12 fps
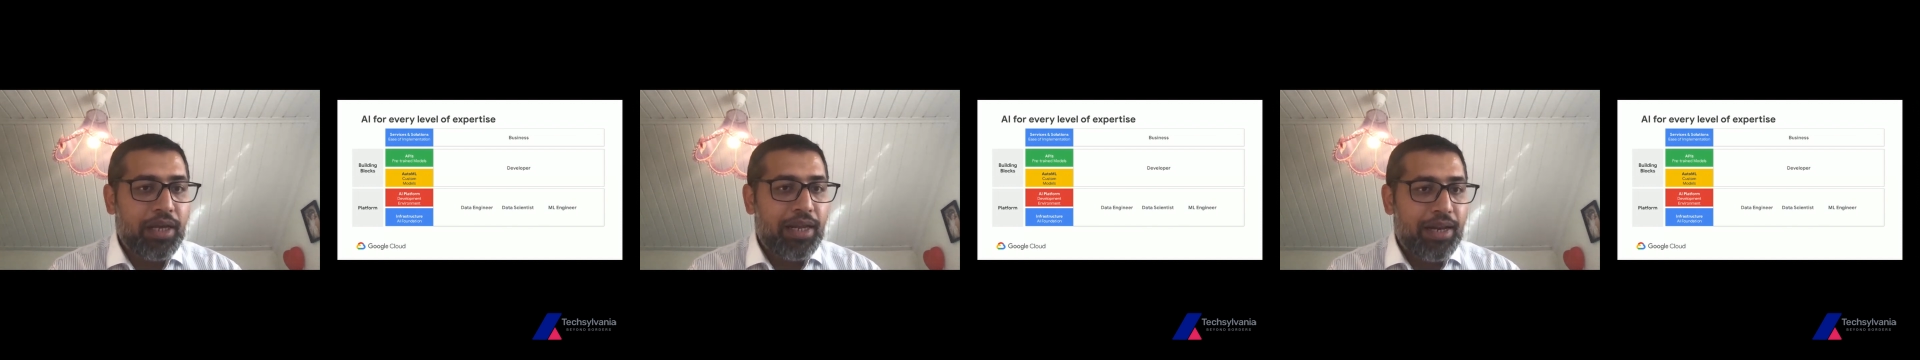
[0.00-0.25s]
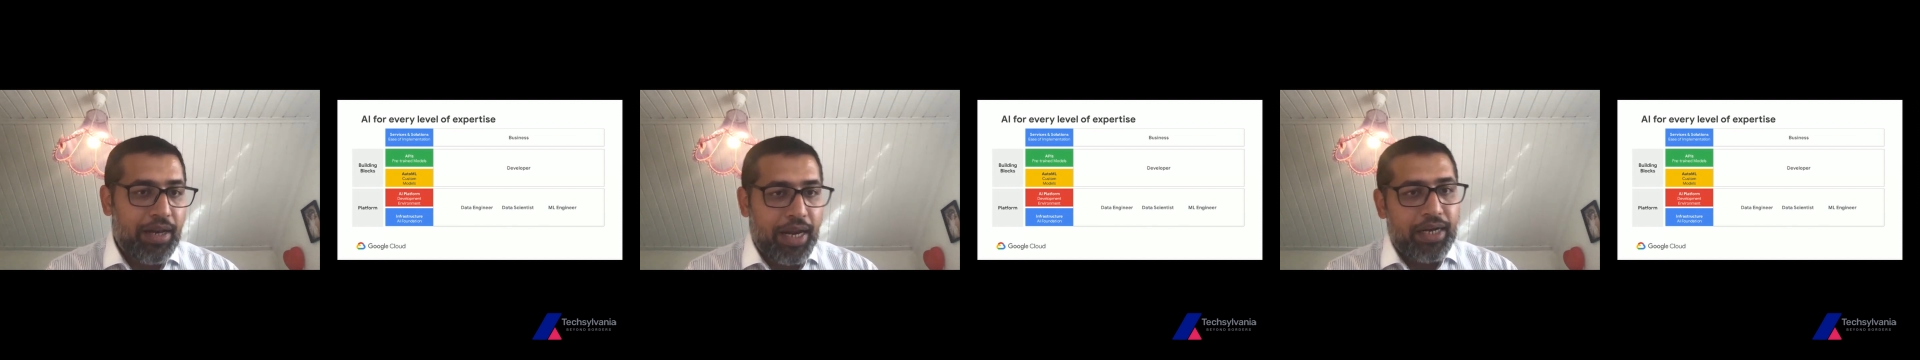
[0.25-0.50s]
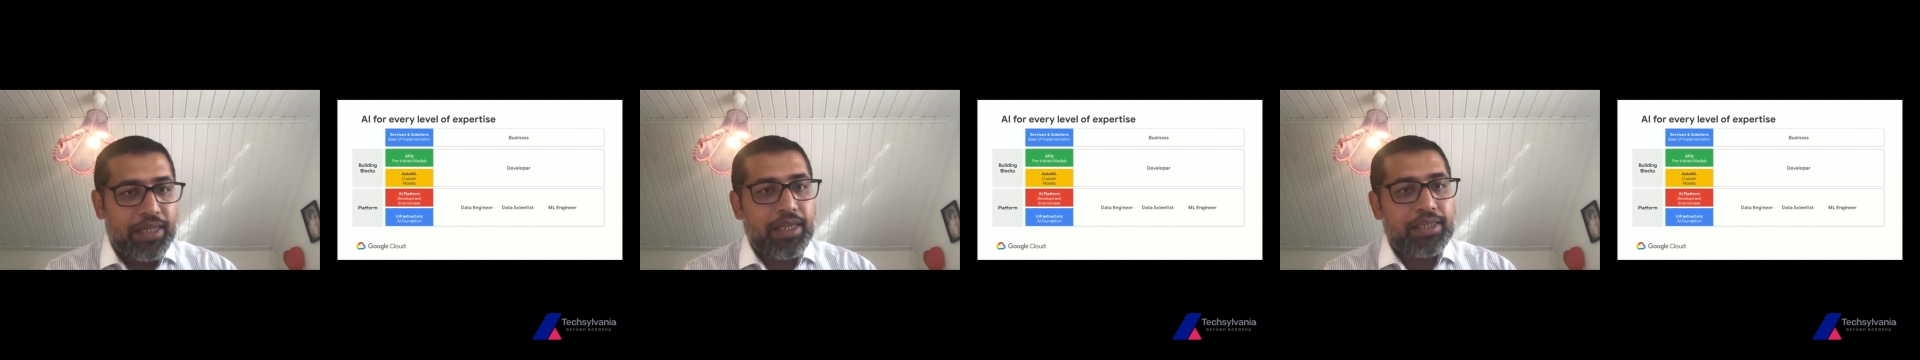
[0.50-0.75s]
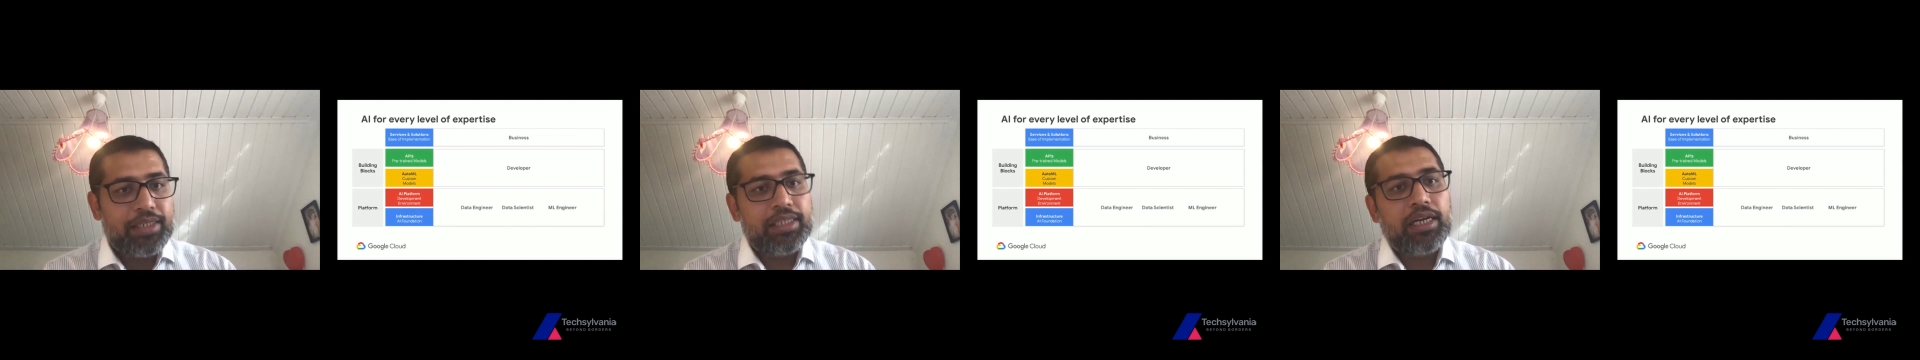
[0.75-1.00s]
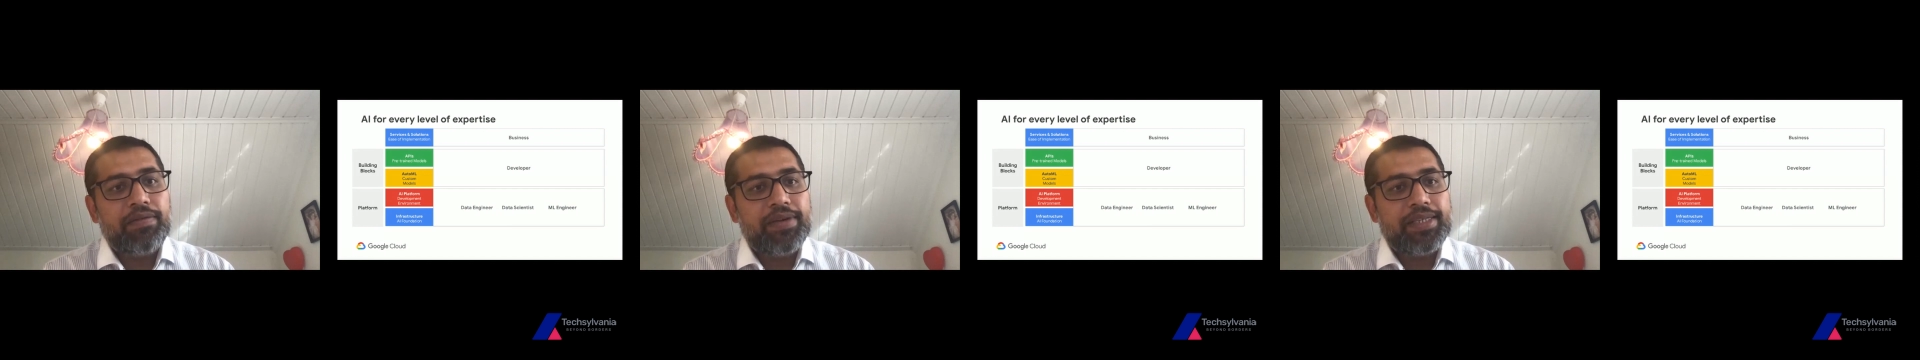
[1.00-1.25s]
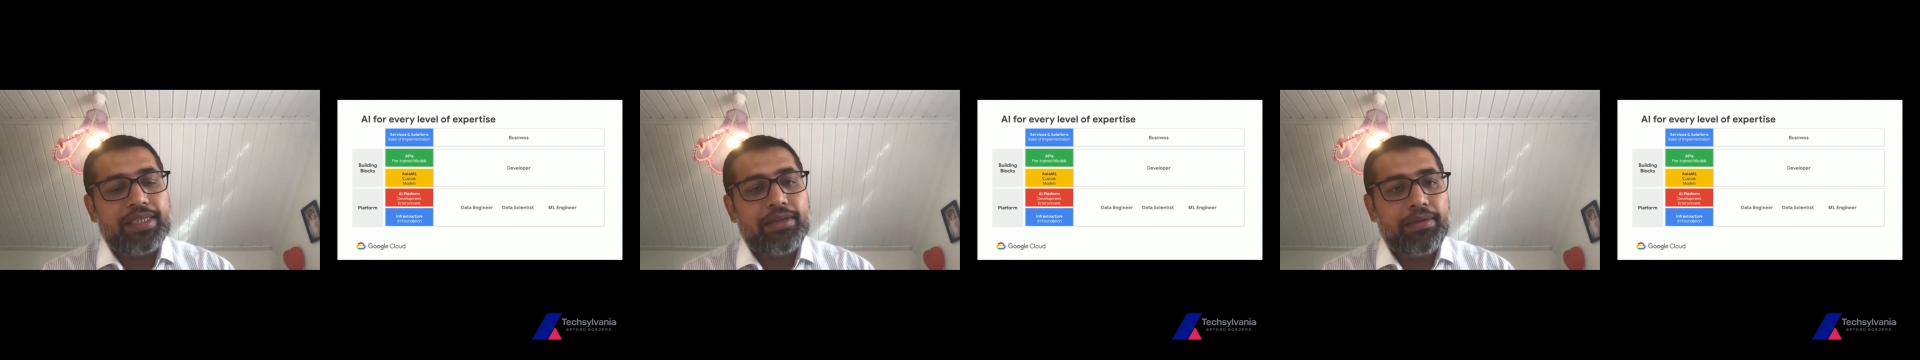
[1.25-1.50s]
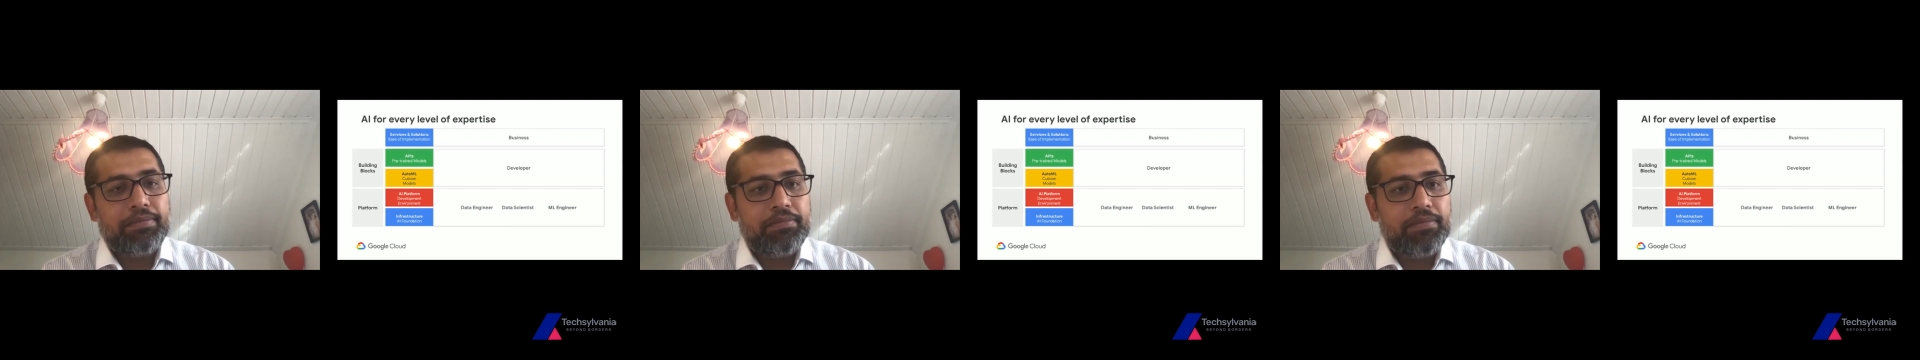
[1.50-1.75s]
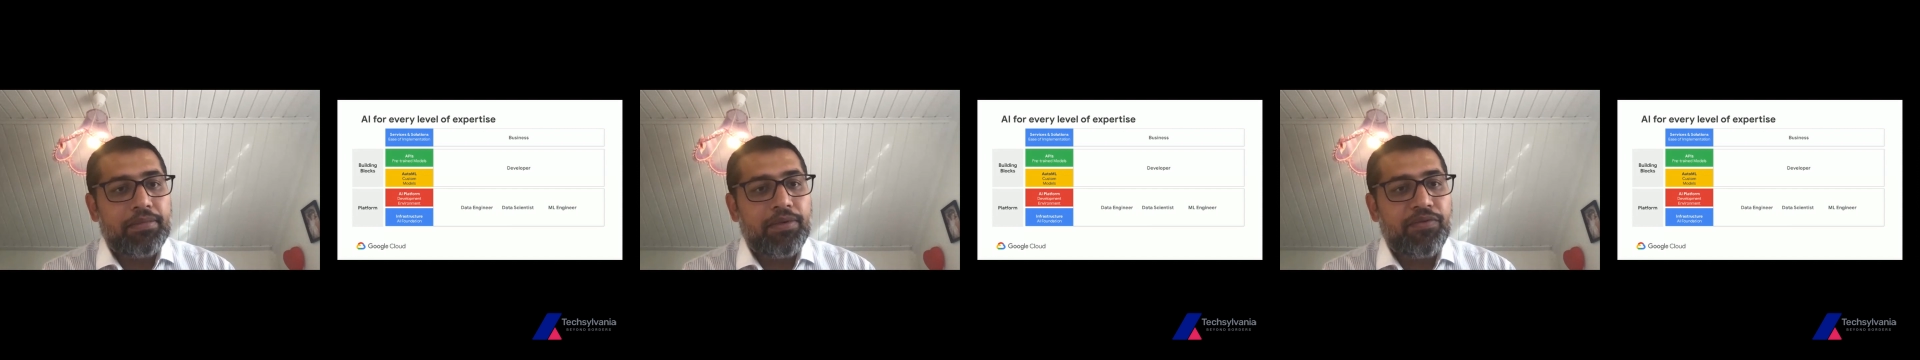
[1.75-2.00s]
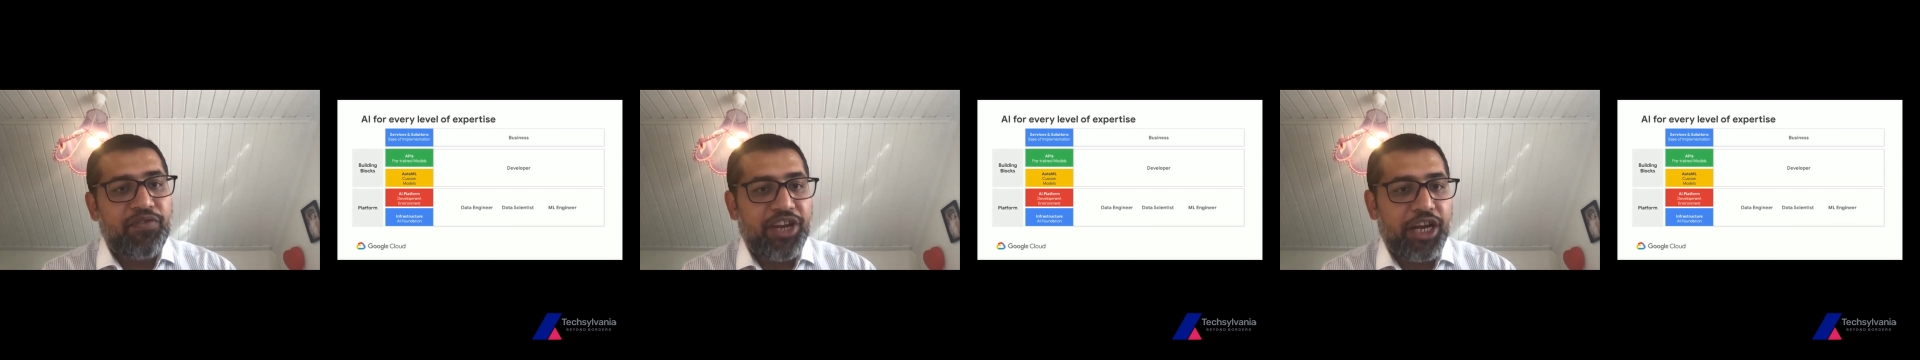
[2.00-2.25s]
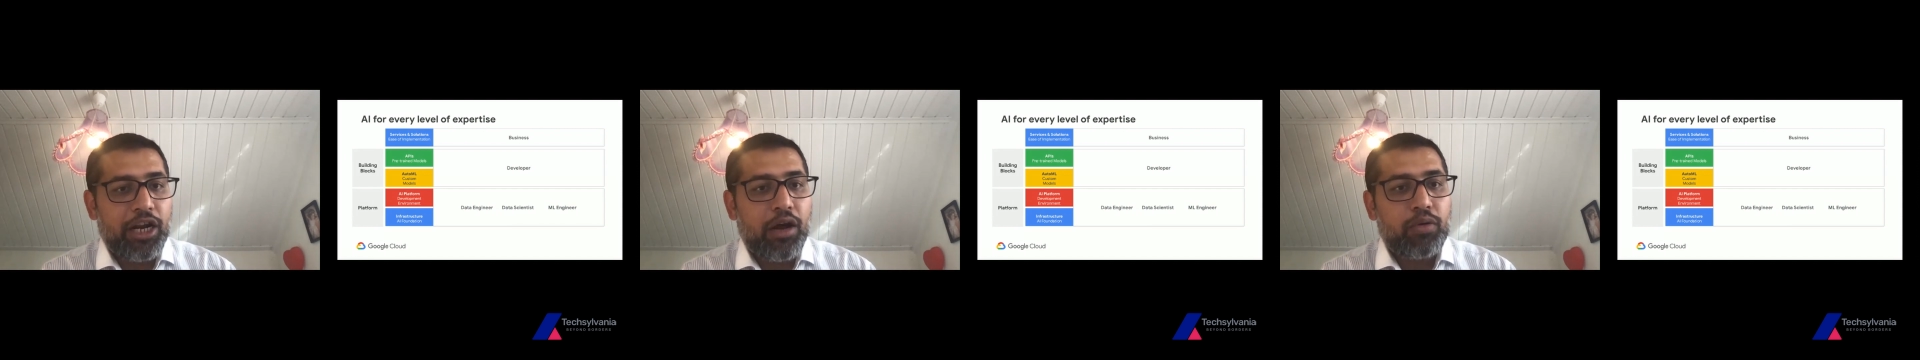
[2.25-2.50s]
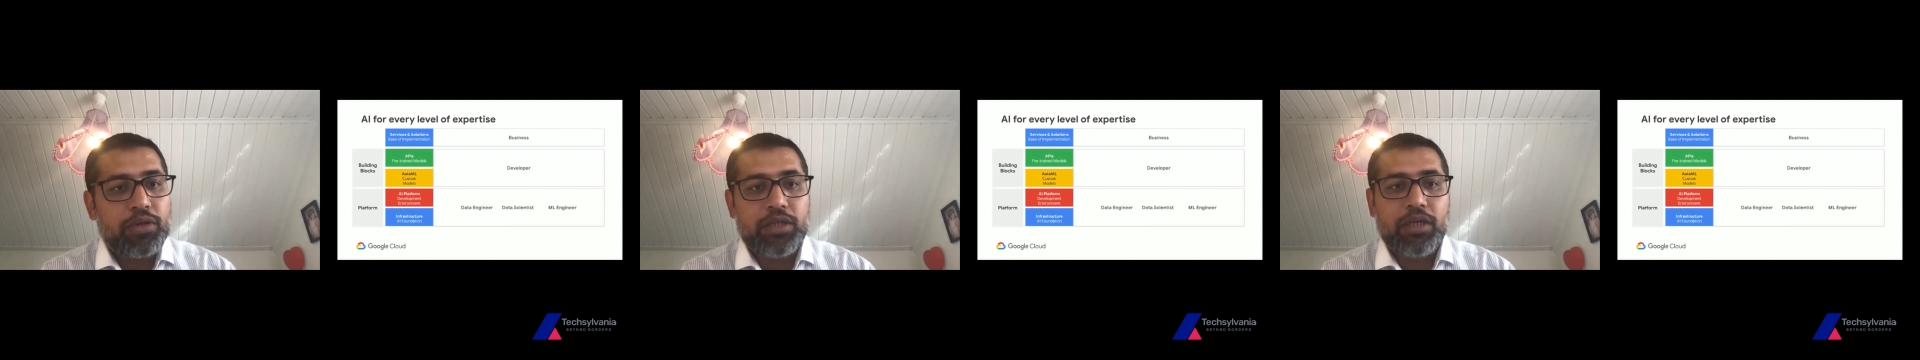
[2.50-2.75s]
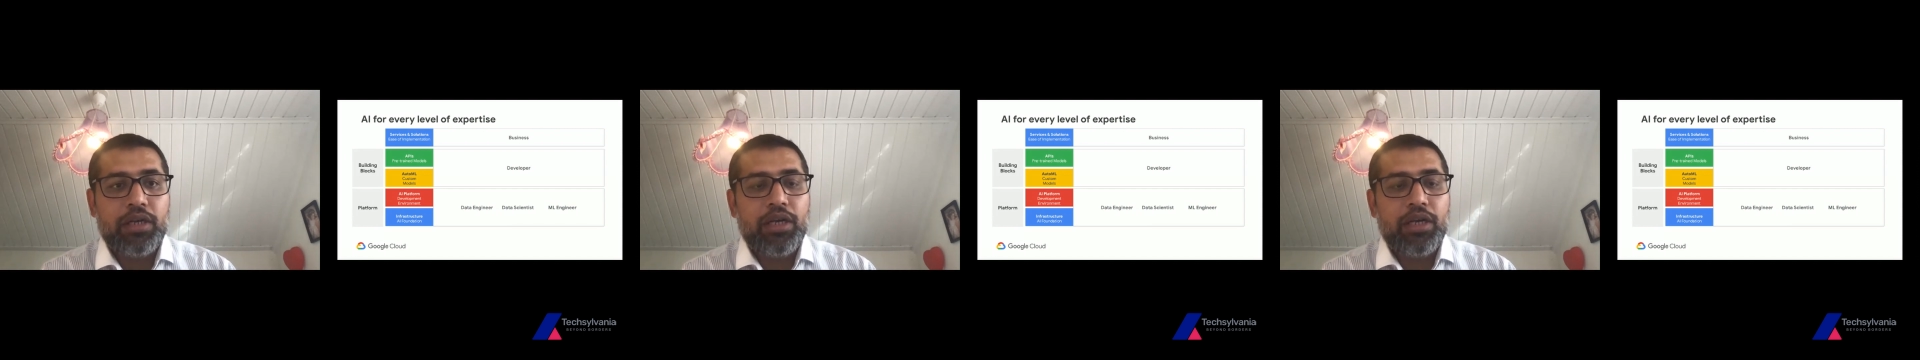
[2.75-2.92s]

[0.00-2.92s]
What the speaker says: Let the service figure out